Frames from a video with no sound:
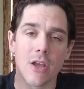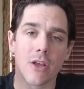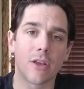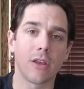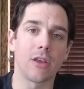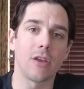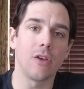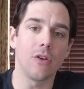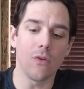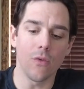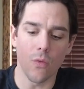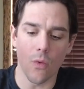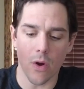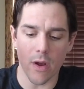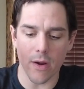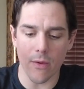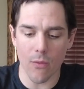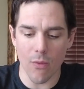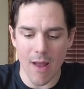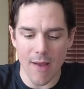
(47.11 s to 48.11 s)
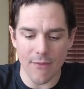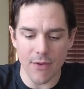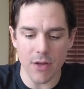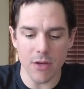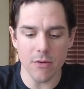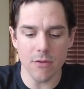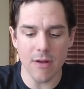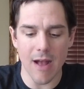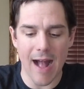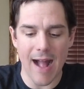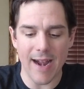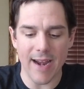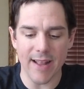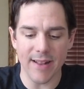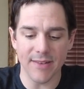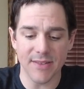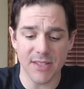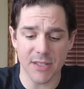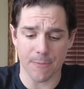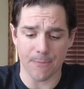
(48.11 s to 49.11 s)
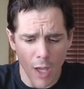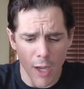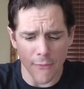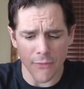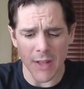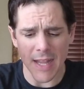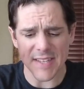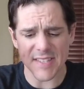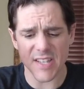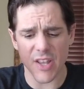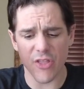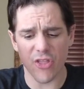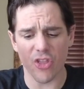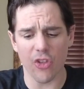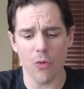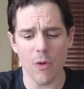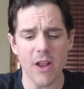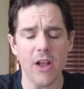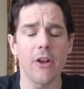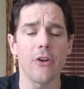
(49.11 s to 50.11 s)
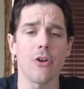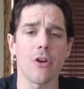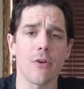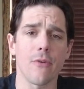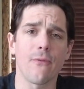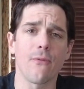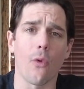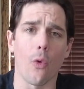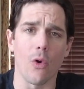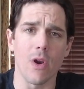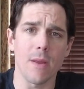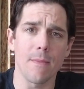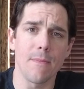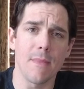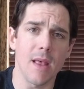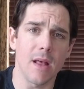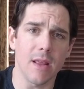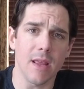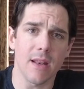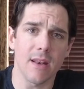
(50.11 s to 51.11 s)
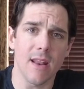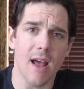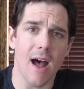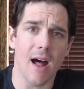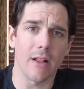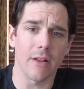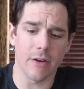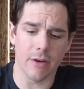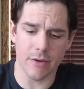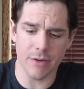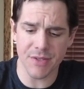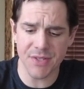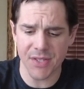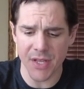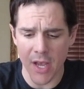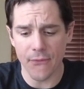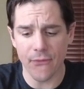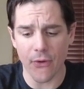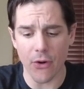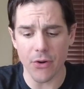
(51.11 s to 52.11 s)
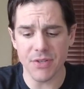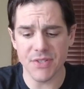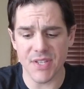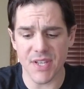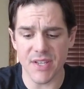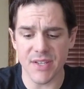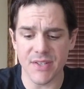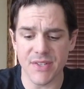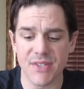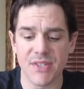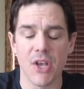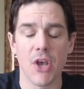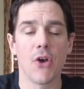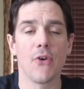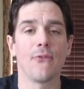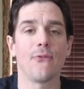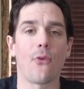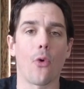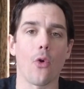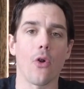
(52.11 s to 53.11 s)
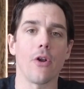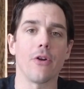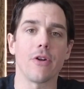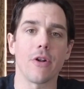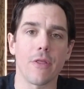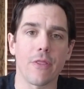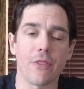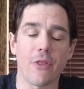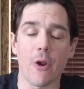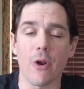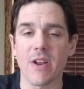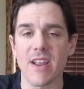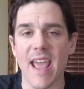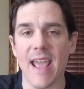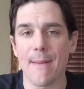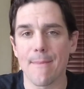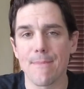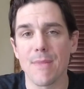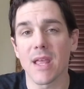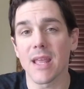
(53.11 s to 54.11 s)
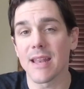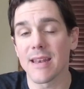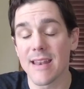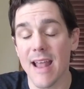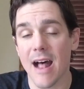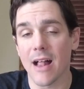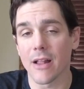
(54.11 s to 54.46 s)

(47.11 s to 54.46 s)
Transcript: Q1 revenue guidance of less than $340 million versus $438 million